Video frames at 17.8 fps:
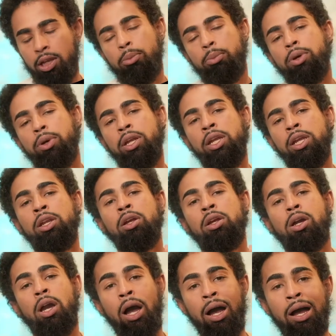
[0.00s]
But in
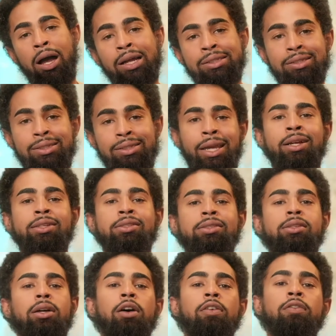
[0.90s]
context
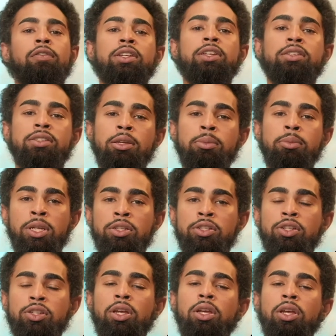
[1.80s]
of this
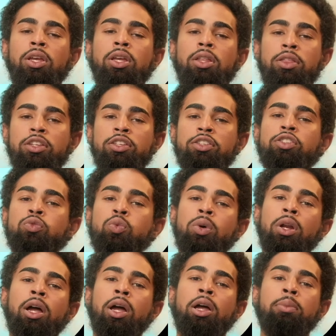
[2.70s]
image, this is
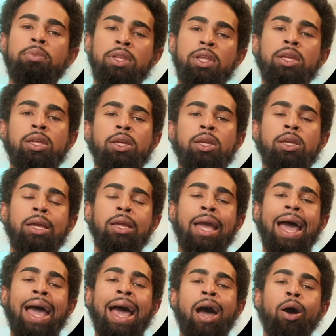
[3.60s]
what I'm thinking
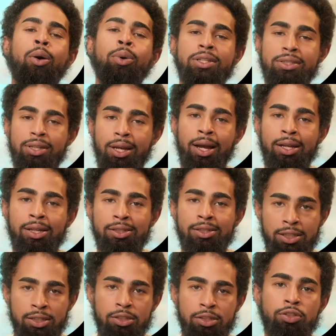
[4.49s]
how it ties
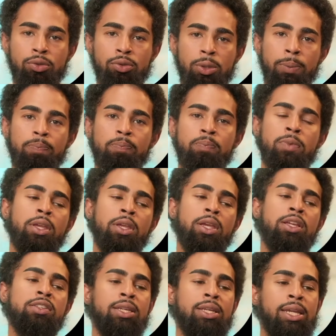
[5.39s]
into it
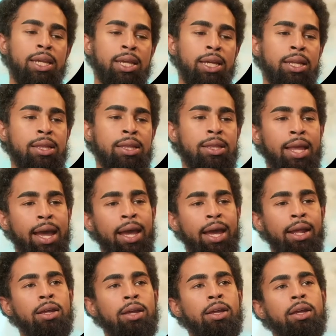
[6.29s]
is again
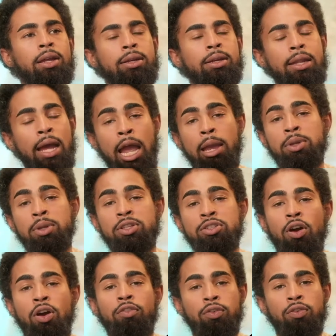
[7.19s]
that diamonds
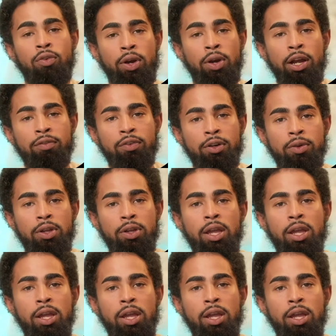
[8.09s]
are forever.